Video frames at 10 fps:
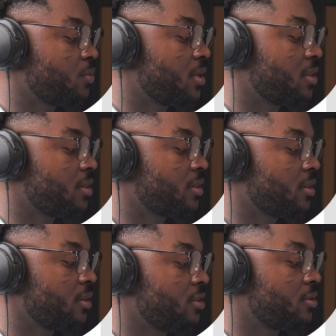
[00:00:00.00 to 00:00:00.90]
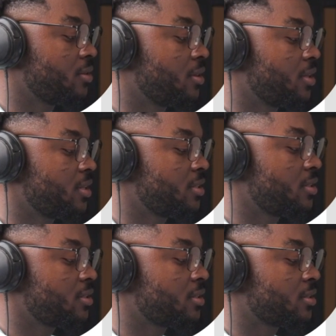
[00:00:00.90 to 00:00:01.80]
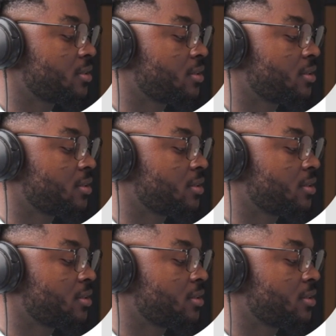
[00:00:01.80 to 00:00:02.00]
with, you know, this